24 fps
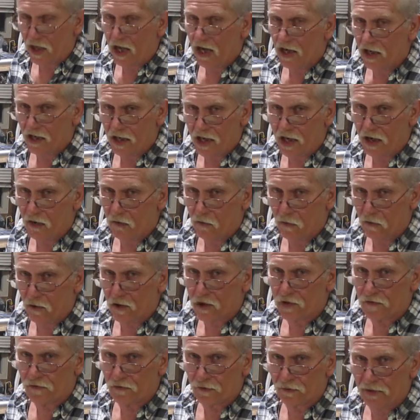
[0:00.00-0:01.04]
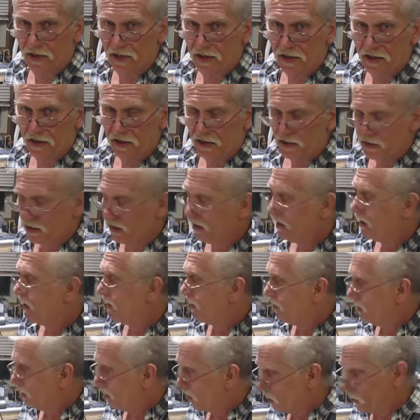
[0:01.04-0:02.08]
I got works for me.
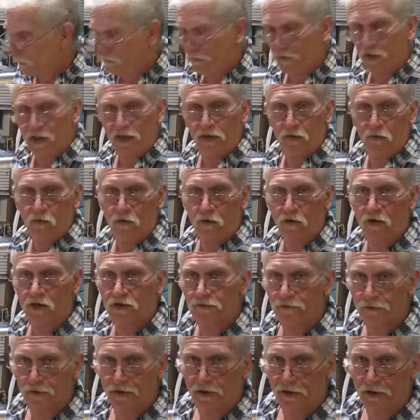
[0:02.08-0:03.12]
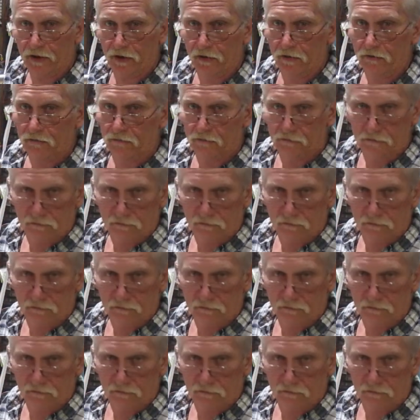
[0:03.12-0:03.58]
Hopefully it works for you.